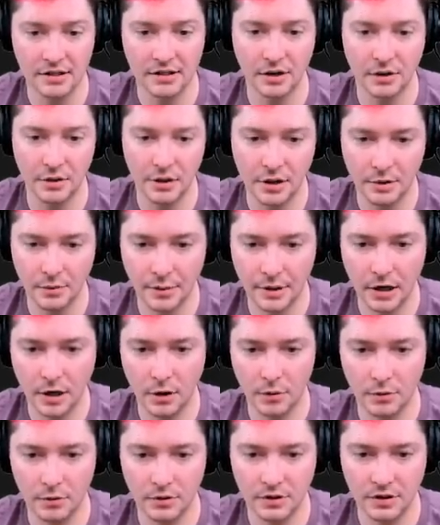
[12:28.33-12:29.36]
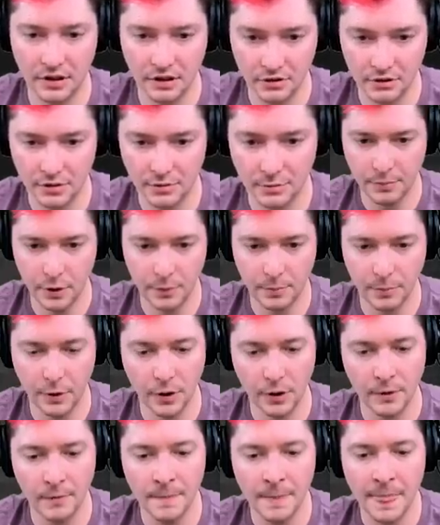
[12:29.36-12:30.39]
So here we go, here's
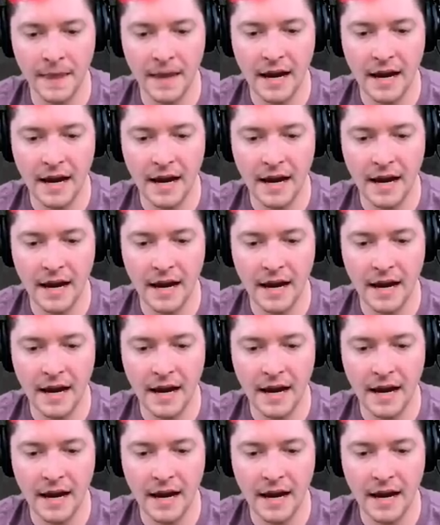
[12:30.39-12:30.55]
purpur.